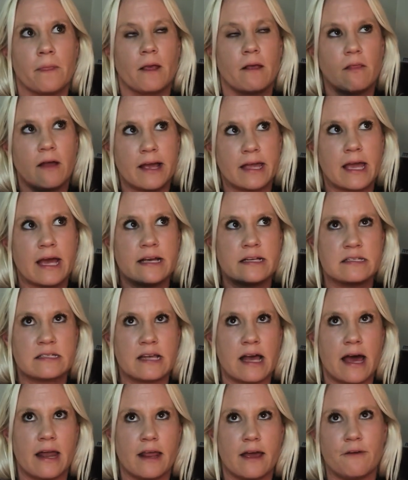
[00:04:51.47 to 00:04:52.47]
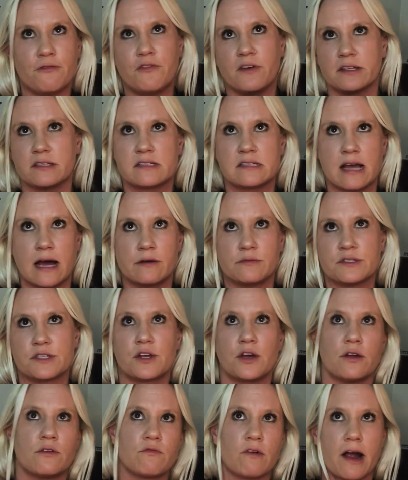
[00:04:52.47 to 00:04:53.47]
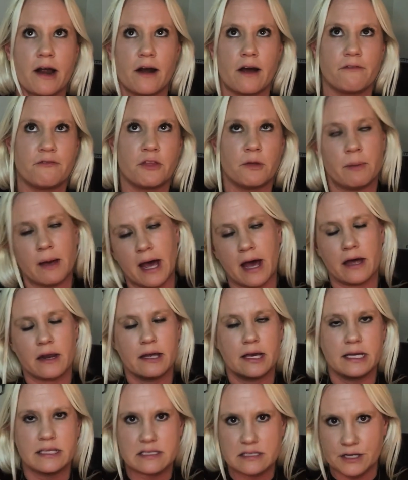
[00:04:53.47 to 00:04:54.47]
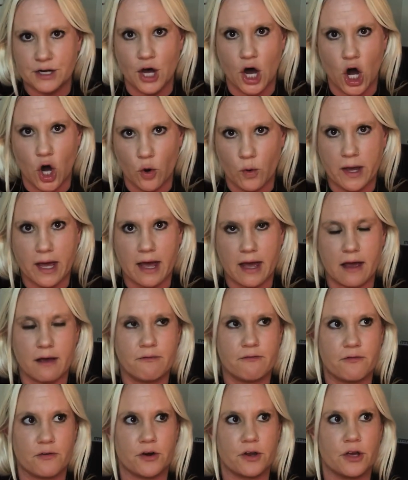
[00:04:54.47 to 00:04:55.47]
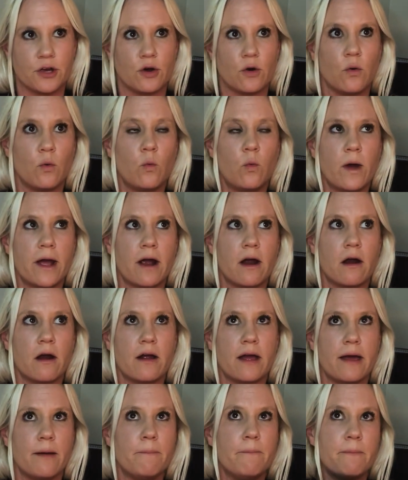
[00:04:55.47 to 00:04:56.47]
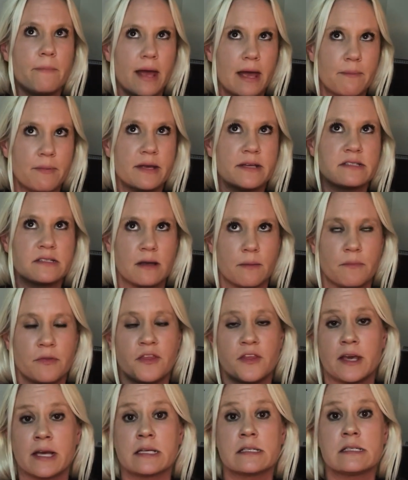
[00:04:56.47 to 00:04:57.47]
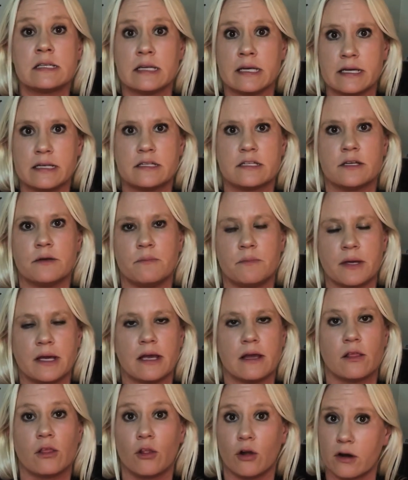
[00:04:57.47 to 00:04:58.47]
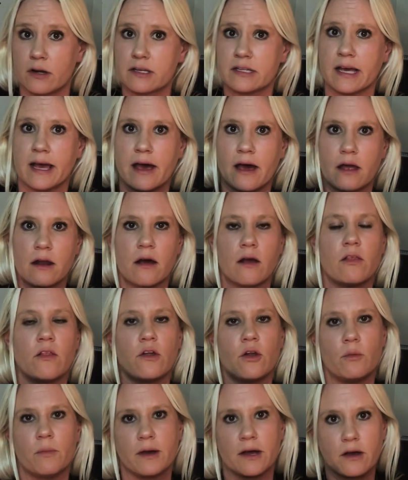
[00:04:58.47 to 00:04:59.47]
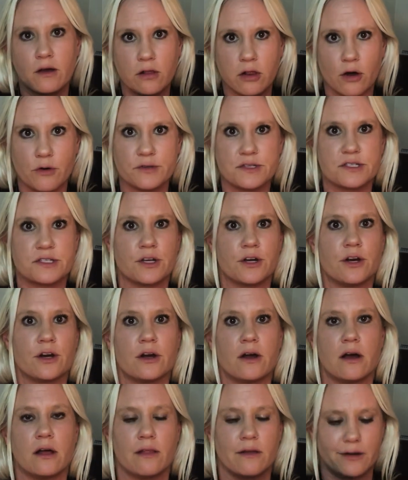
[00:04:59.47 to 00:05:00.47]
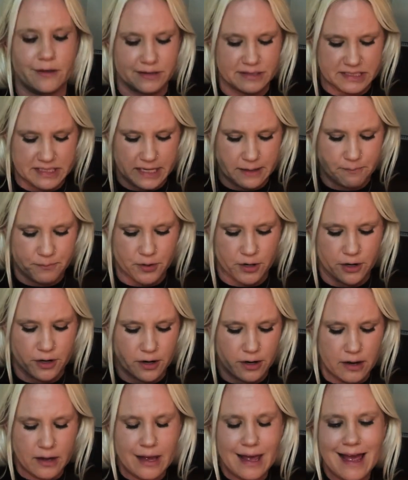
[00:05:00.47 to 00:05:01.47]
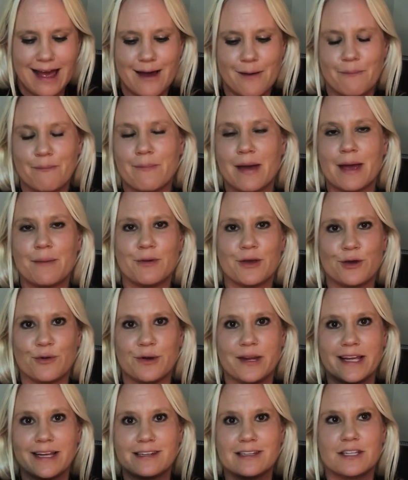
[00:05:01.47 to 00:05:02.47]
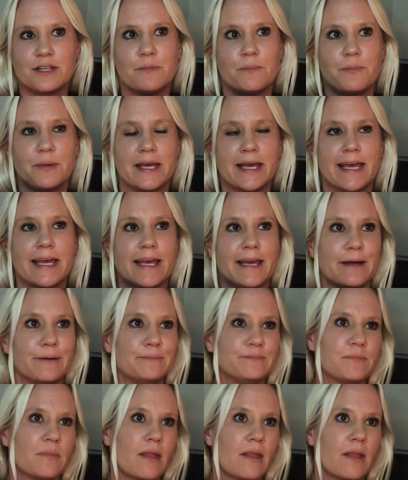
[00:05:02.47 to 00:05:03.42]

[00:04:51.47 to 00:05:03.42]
like I said, if it sounds good right off the bat, it's an okay for you, where maybe some things need to be looked at a little bit closer, a little deeper. Maybe you need to be